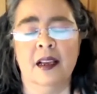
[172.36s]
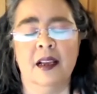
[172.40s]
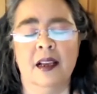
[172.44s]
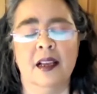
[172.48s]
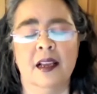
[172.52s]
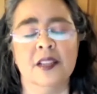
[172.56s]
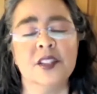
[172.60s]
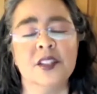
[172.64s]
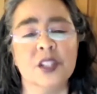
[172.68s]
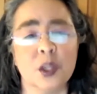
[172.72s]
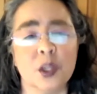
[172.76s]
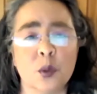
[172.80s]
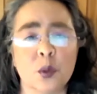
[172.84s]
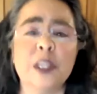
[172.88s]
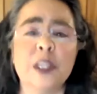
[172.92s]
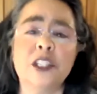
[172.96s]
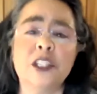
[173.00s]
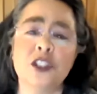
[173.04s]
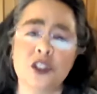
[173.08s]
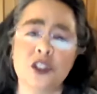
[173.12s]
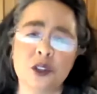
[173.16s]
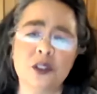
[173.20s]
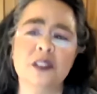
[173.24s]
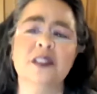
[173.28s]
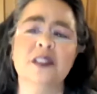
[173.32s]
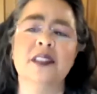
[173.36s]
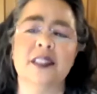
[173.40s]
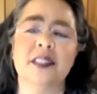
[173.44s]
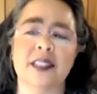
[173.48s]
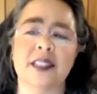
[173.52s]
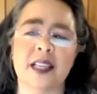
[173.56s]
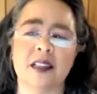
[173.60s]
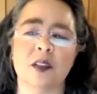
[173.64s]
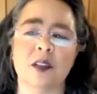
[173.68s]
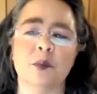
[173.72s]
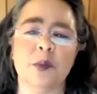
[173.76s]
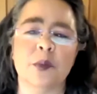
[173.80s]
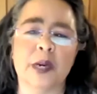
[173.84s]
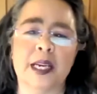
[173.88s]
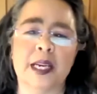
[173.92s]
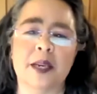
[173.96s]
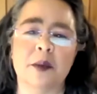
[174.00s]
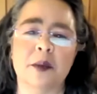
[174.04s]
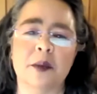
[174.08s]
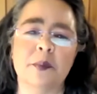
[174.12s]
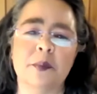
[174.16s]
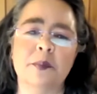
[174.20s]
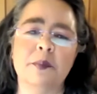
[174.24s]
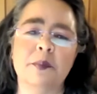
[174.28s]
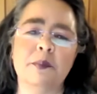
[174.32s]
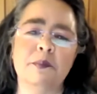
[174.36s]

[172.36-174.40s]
And so we should celebrate,